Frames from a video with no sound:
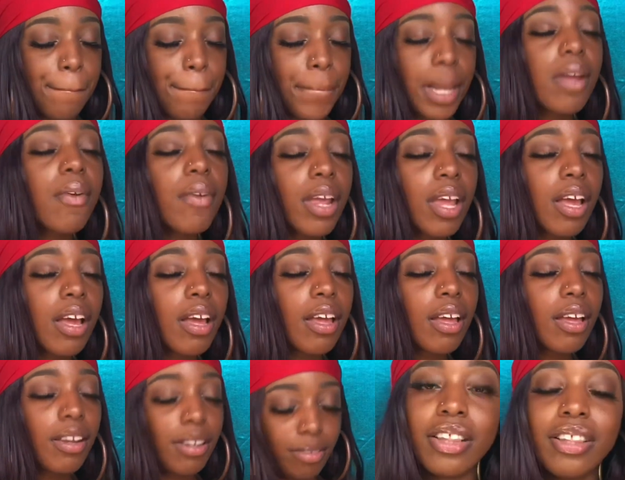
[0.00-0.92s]

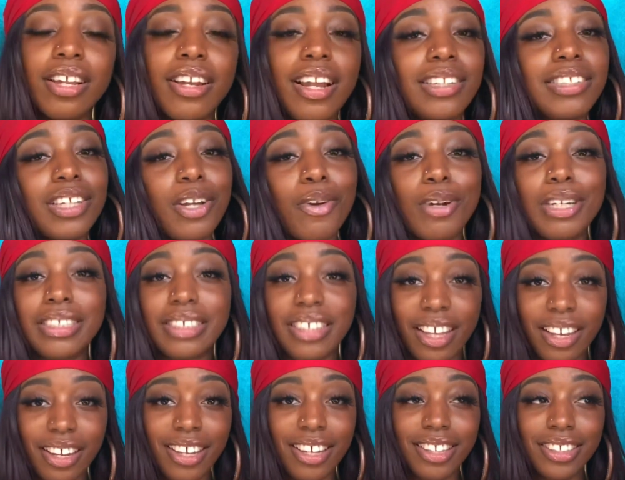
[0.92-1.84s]
Period. The next thing I want to
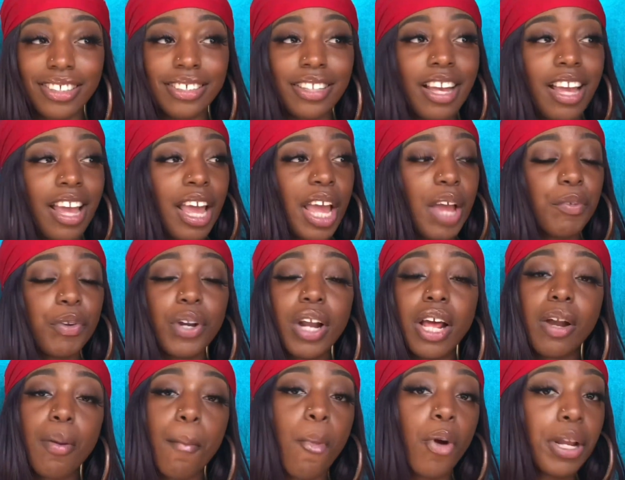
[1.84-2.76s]
say is if you're
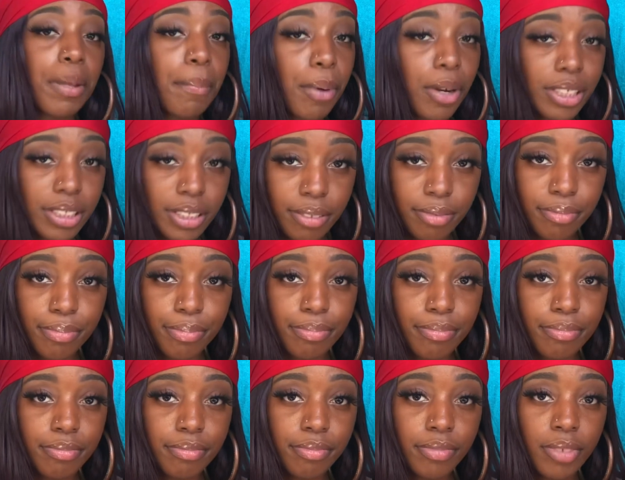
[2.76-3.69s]
not a morning person,
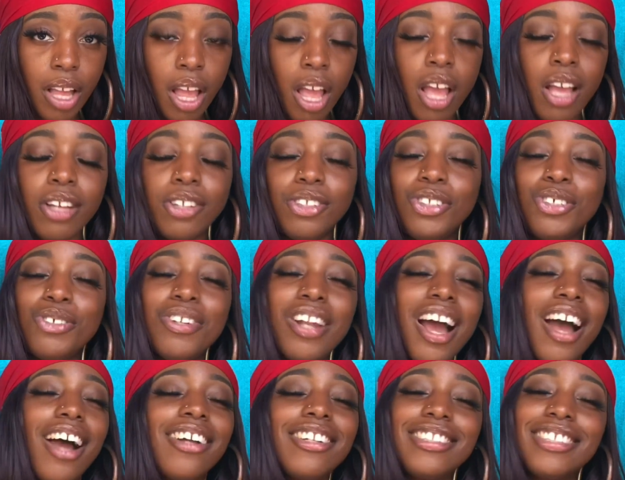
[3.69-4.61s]
do
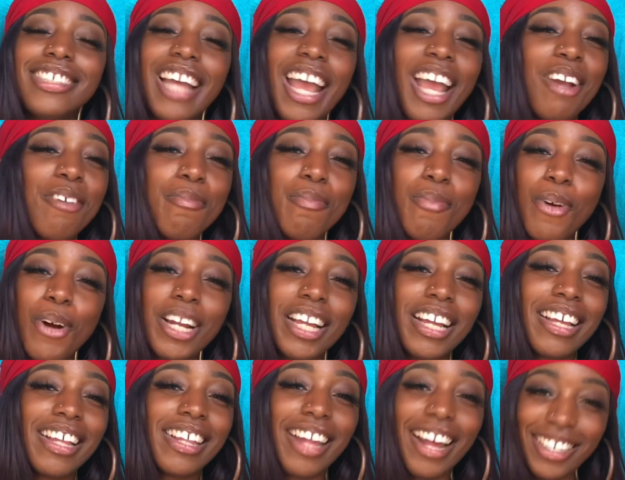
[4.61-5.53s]
not take
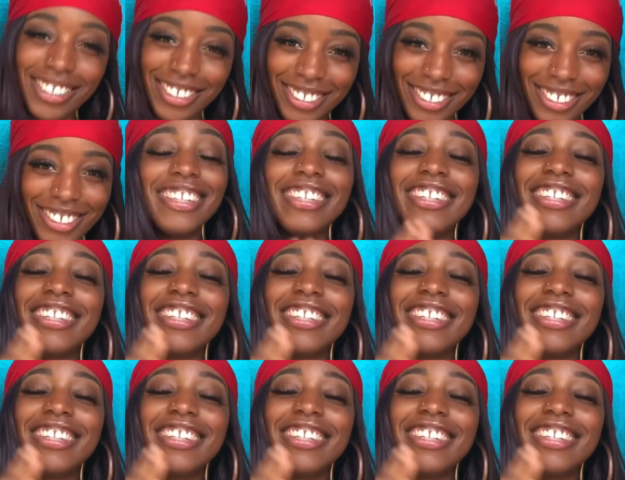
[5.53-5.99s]
morning classes.